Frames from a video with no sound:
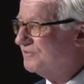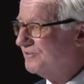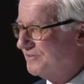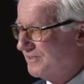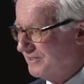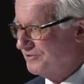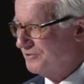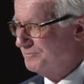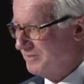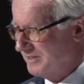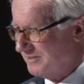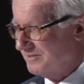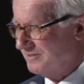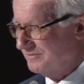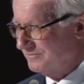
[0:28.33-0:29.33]
so thank you,
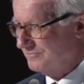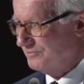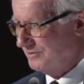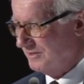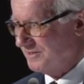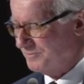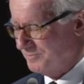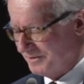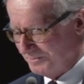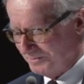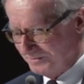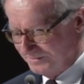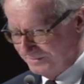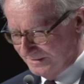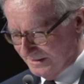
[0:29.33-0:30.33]
Mick, and all other
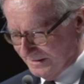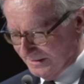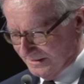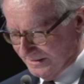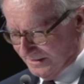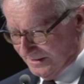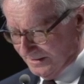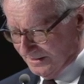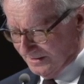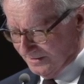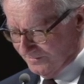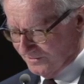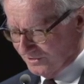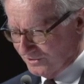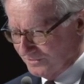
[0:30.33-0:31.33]
people
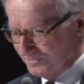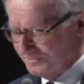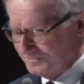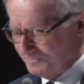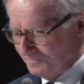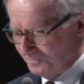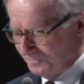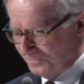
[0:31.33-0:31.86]
involved.